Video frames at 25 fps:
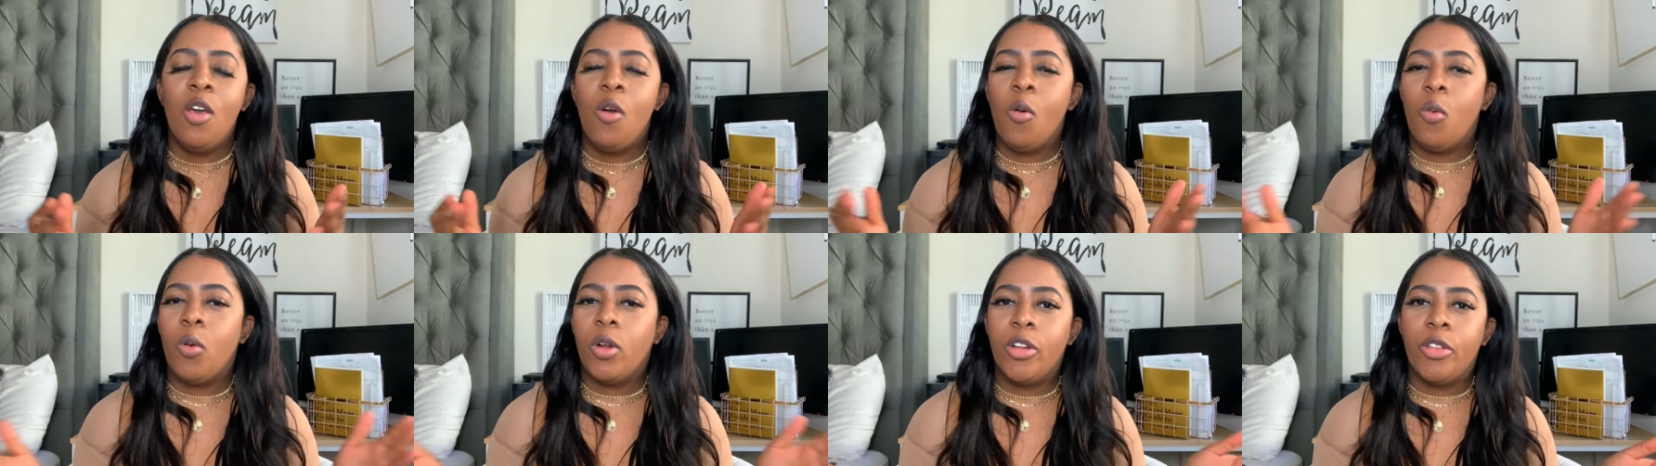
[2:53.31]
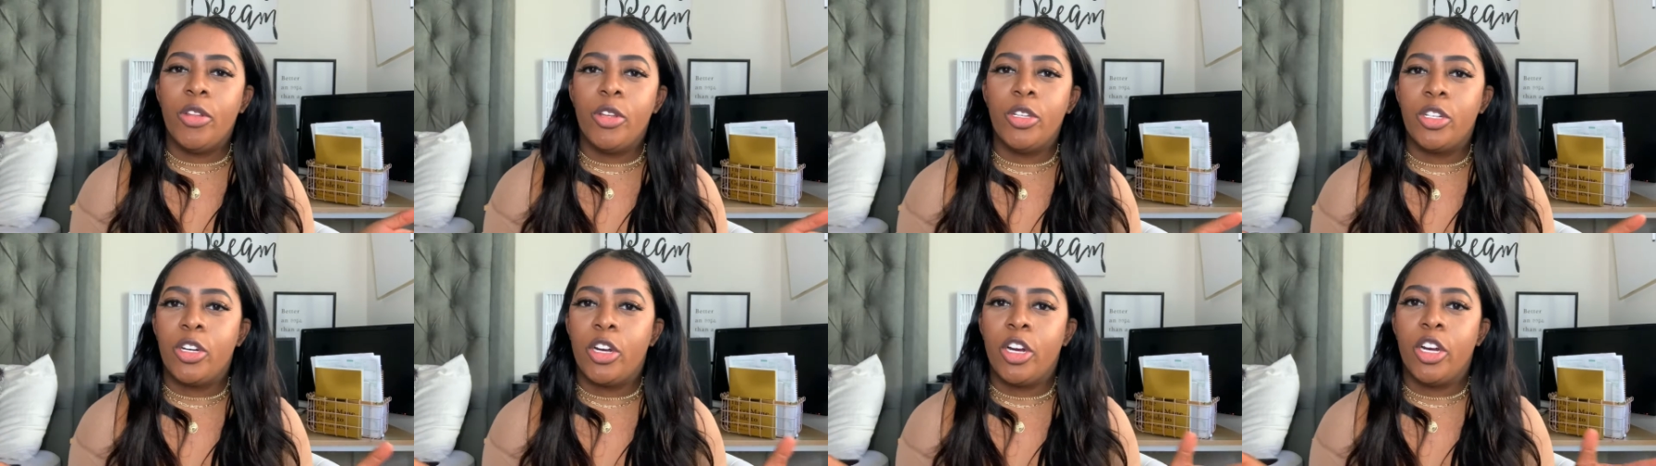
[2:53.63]
one of
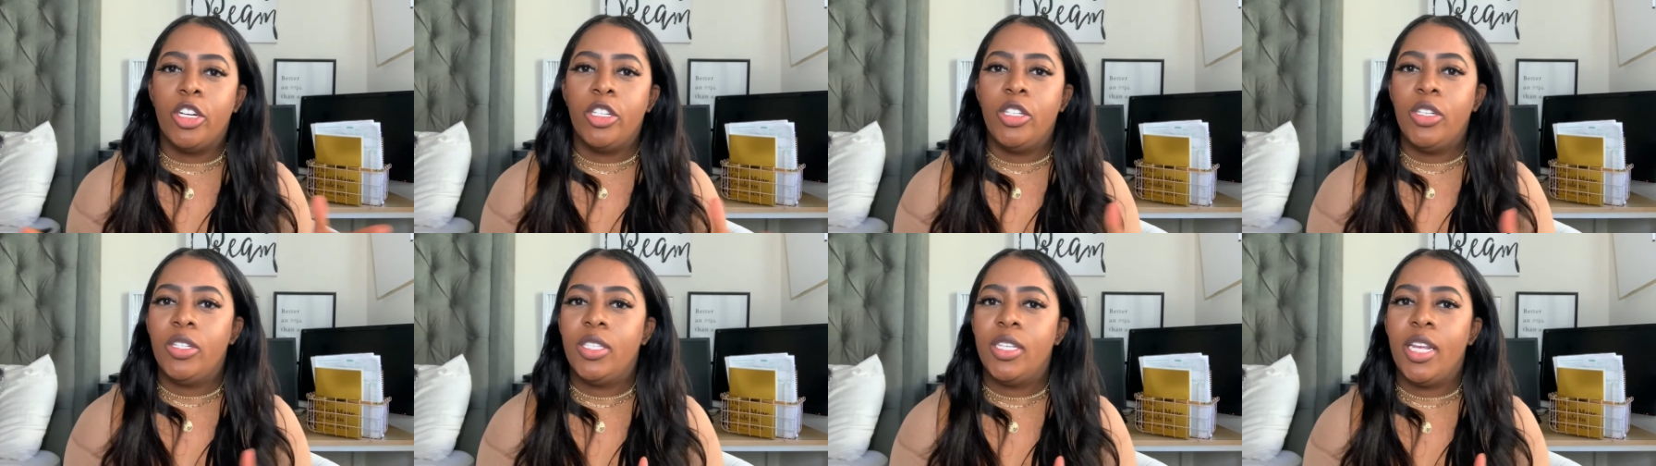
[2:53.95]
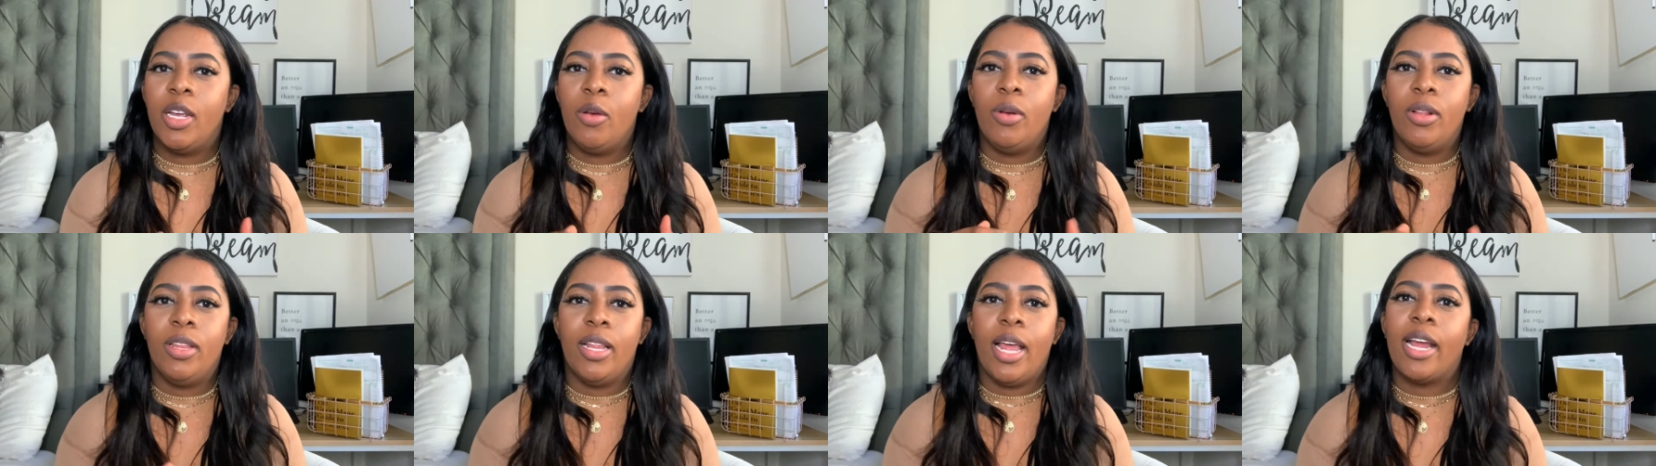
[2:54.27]
those girls you're
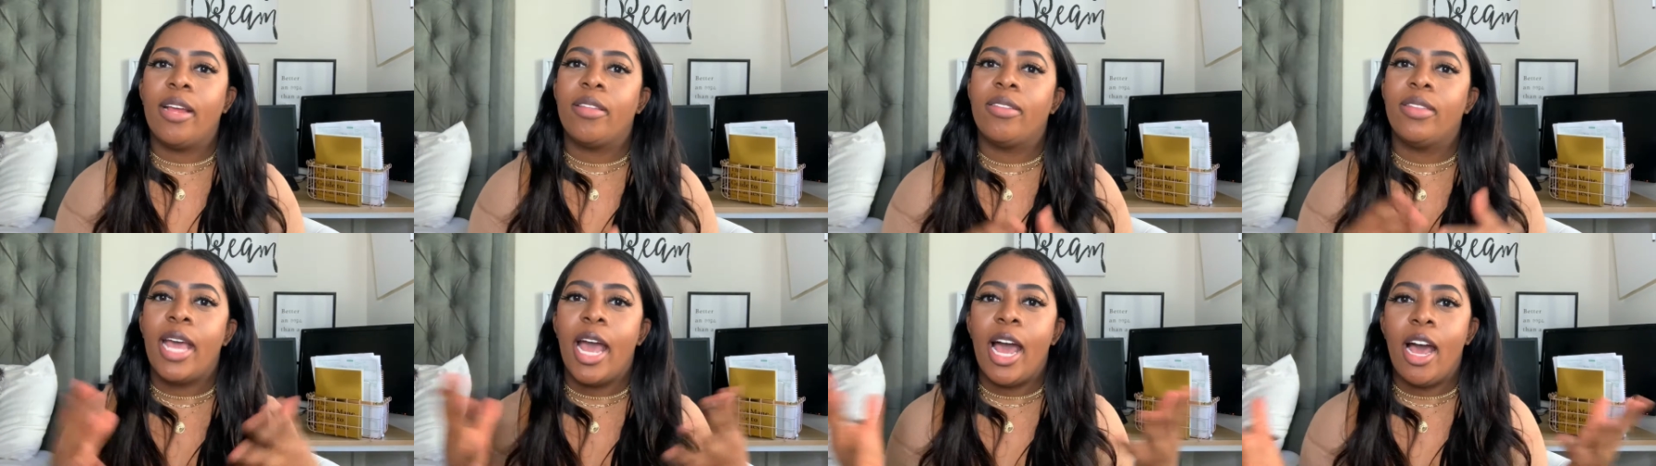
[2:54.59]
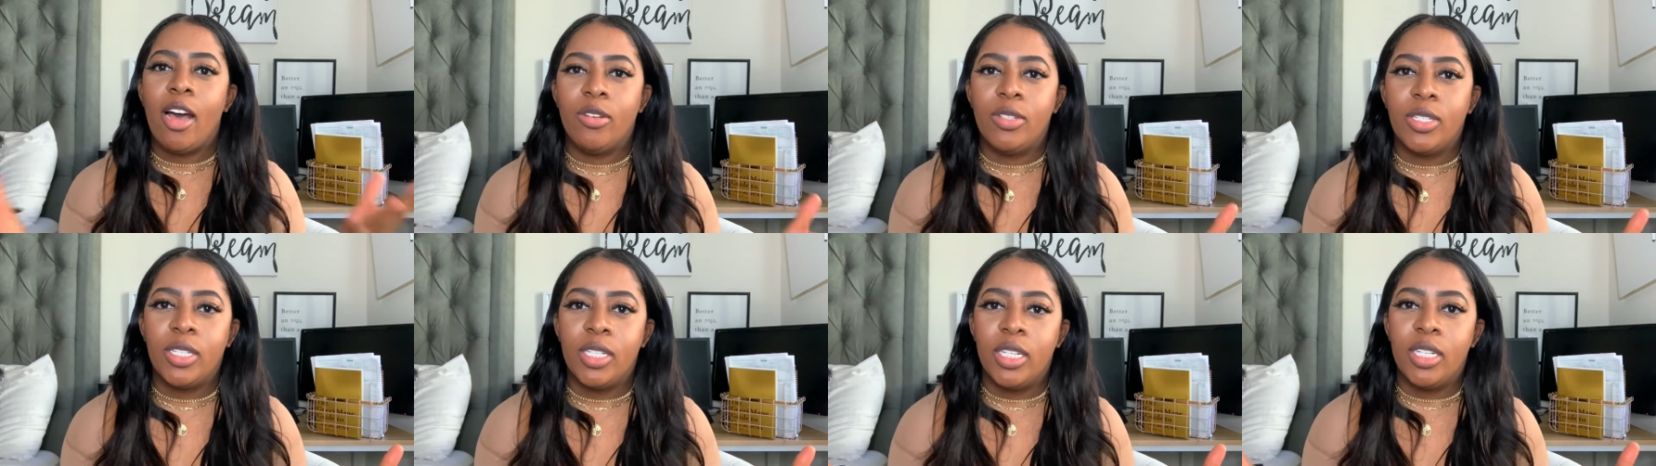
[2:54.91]
seeing with like
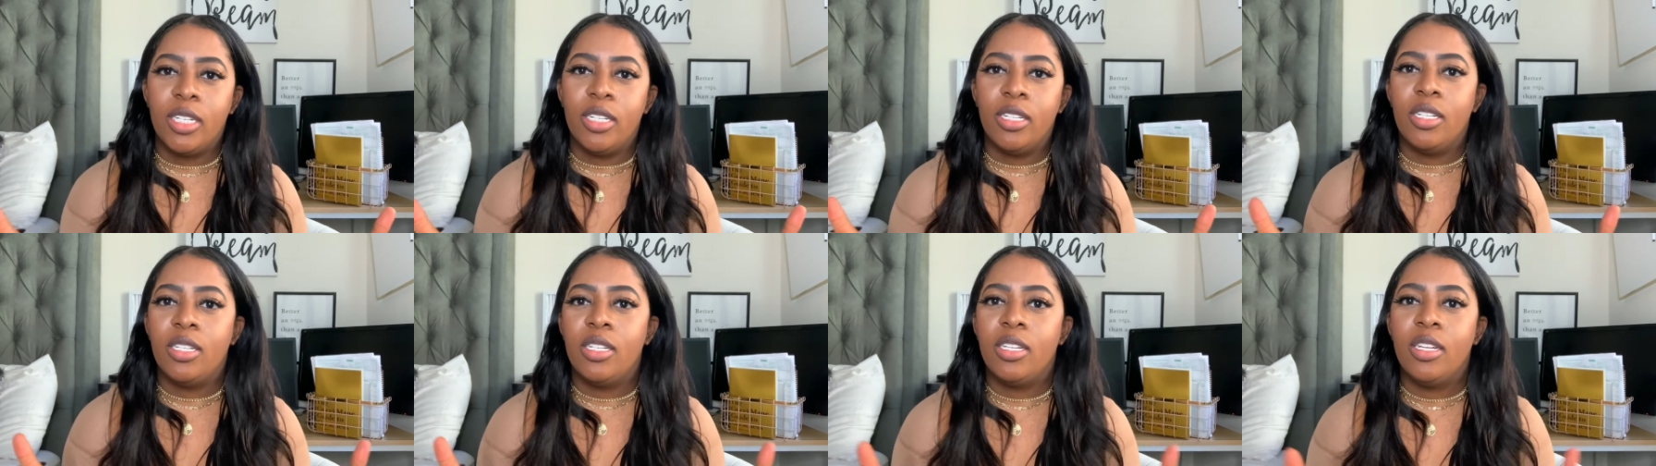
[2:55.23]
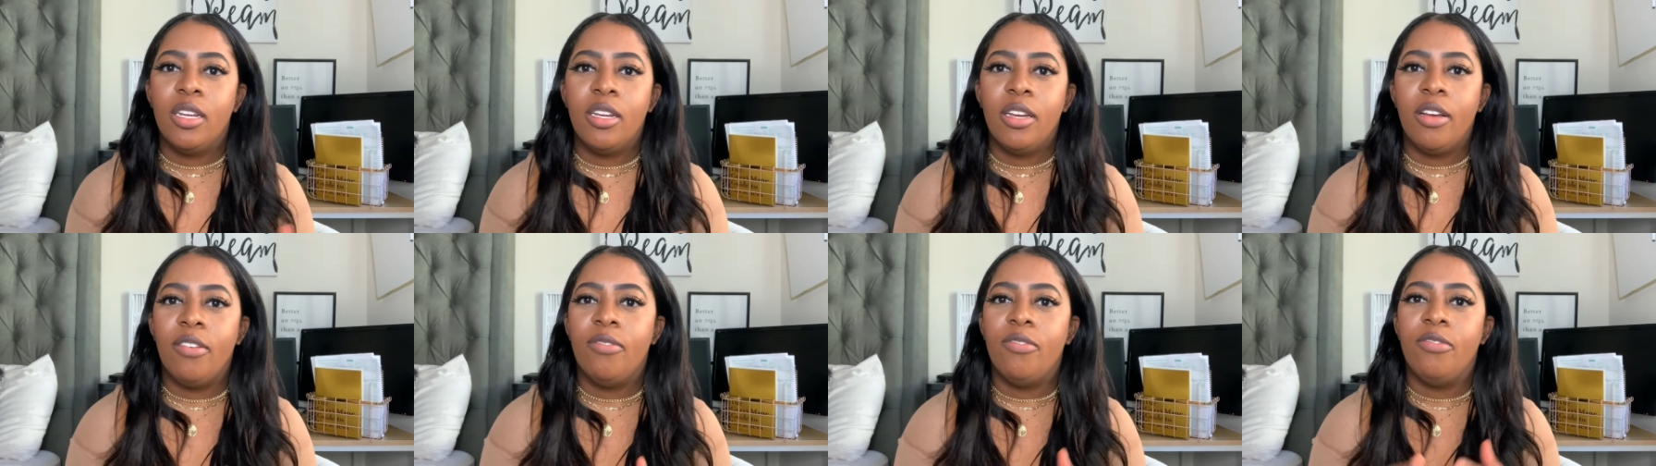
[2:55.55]
thousands
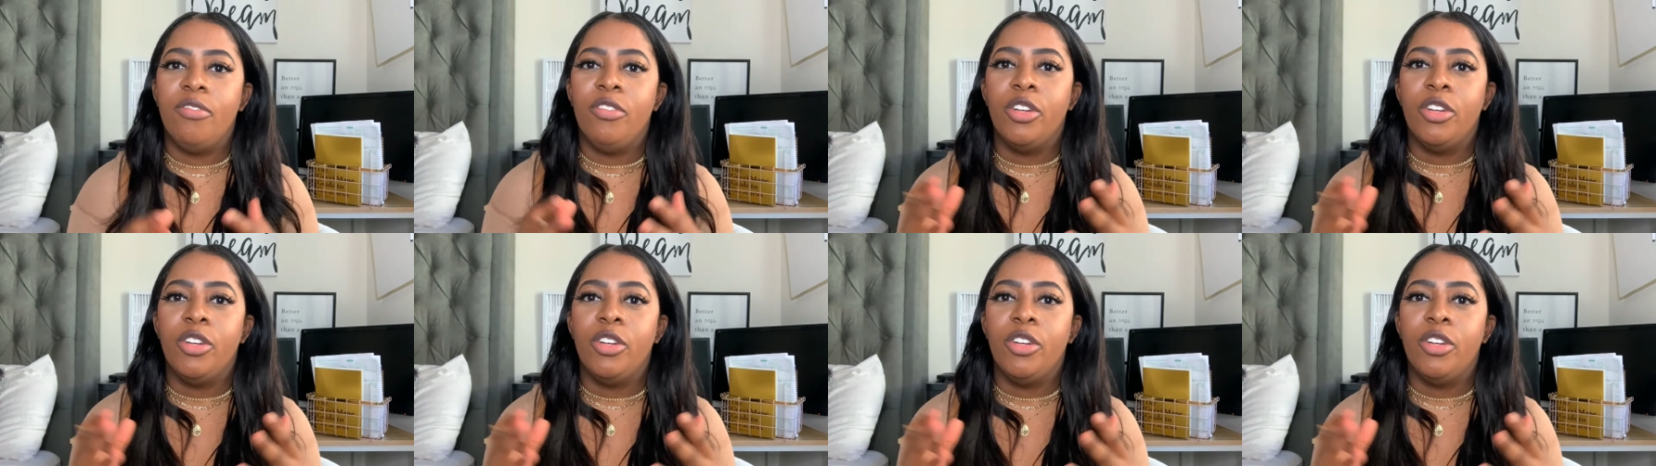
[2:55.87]
of,